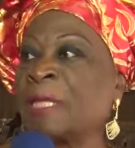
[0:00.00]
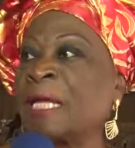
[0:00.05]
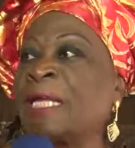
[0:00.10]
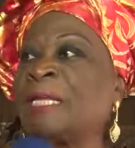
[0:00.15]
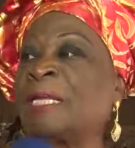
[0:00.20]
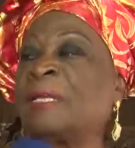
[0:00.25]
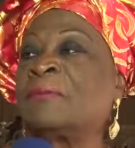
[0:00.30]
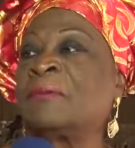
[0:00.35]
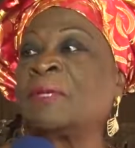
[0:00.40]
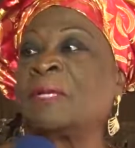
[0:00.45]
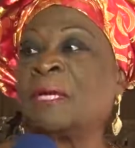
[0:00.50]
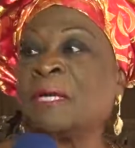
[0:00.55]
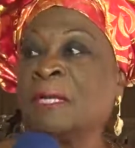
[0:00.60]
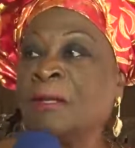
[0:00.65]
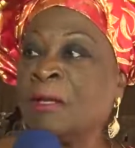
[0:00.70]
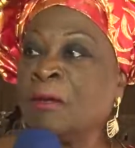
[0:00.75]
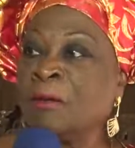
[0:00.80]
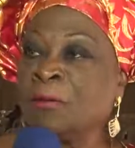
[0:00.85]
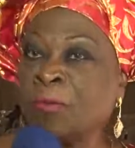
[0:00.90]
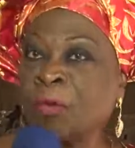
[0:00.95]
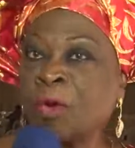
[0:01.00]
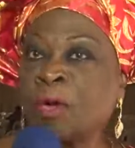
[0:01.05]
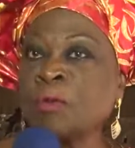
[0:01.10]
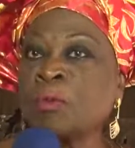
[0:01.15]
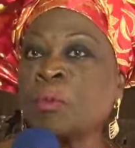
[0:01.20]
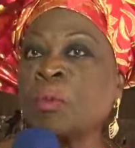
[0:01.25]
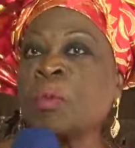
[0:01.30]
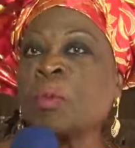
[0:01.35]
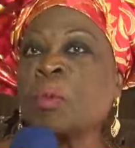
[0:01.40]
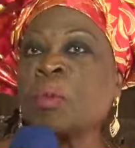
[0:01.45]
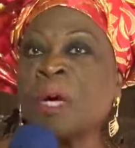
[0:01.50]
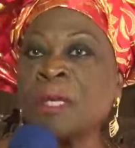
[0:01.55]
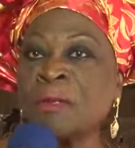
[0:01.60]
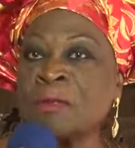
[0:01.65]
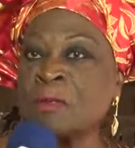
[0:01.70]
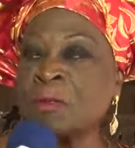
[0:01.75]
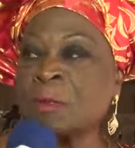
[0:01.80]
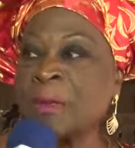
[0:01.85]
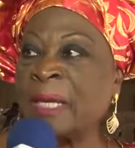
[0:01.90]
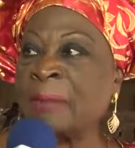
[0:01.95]
can even afford
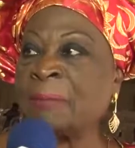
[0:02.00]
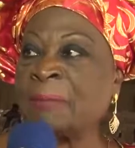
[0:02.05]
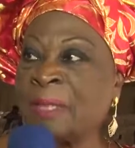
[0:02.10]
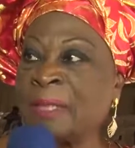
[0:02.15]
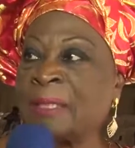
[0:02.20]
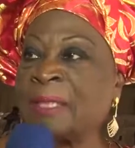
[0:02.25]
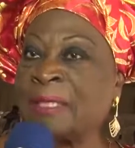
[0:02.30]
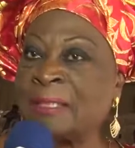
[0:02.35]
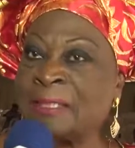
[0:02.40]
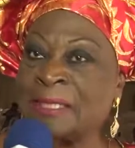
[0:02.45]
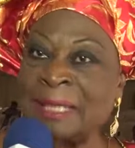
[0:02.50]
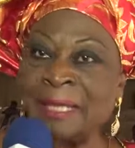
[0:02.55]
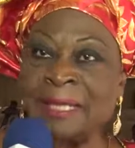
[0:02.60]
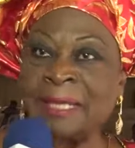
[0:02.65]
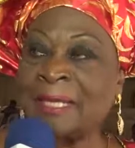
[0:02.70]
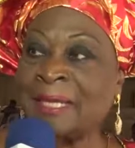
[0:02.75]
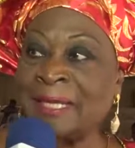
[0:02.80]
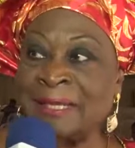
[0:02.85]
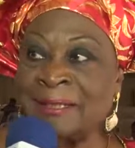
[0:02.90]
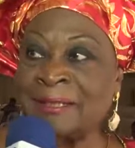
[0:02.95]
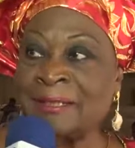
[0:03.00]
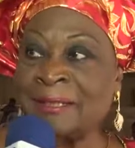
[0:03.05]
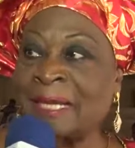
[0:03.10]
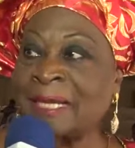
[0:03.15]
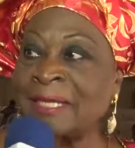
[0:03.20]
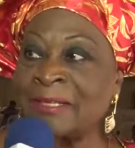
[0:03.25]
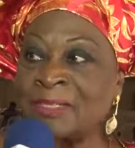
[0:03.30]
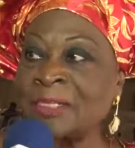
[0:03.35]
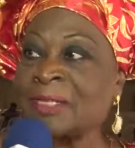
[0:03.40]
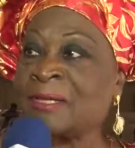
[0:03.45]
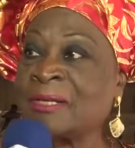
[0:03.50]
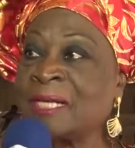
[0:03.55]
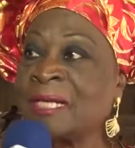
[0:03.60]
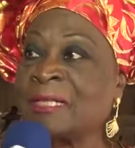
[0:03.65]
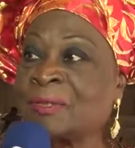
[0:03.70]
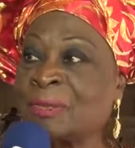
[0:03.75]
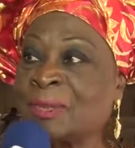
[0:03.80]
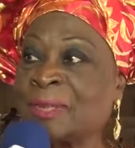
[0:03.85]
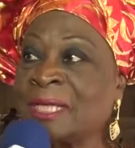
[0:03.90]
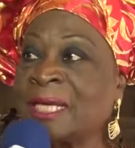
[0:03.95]
one square meal a day in
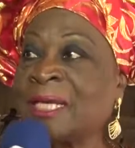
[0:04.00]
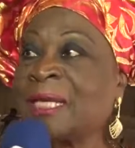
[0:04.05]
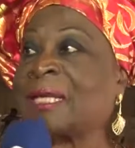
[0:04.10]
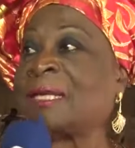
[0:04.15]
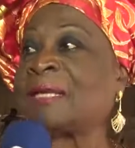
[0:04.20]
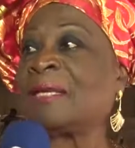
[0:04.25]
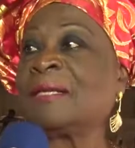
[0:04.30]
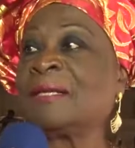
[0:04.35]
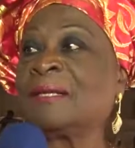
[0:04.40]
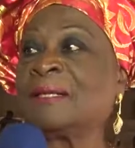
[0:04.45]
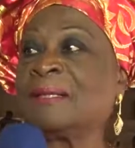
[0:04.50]
Nigeria today.